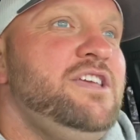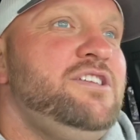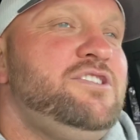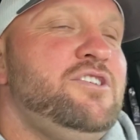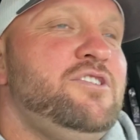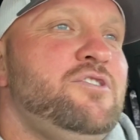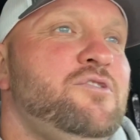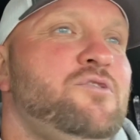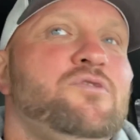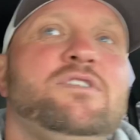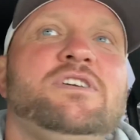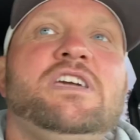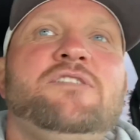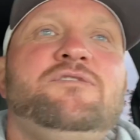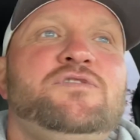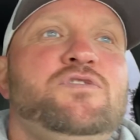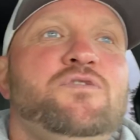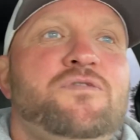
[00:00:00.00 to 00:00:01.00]
do
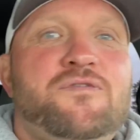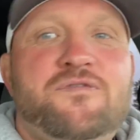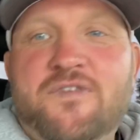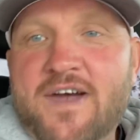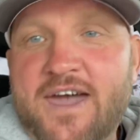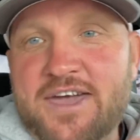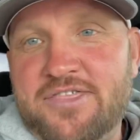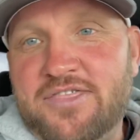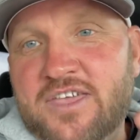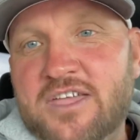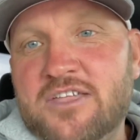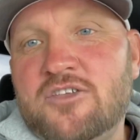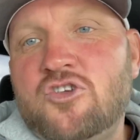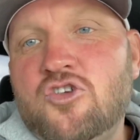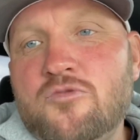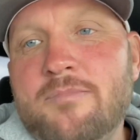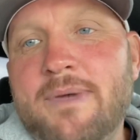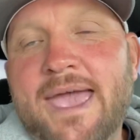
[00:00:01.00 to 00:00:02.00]
give you faith in
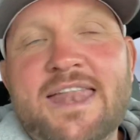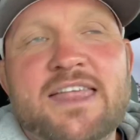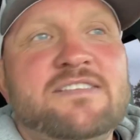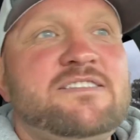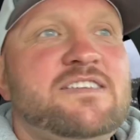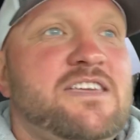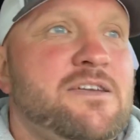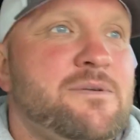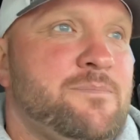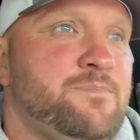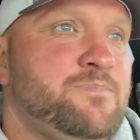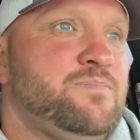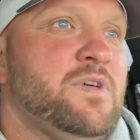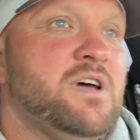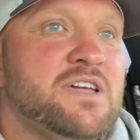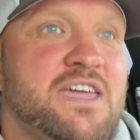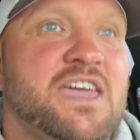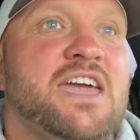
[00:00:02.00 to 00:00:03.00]
humanity.
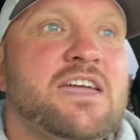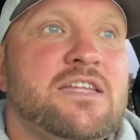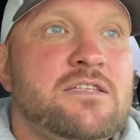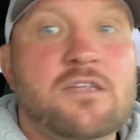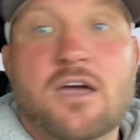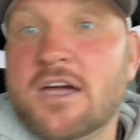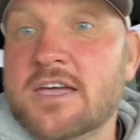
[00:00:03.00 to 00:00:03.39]
Again.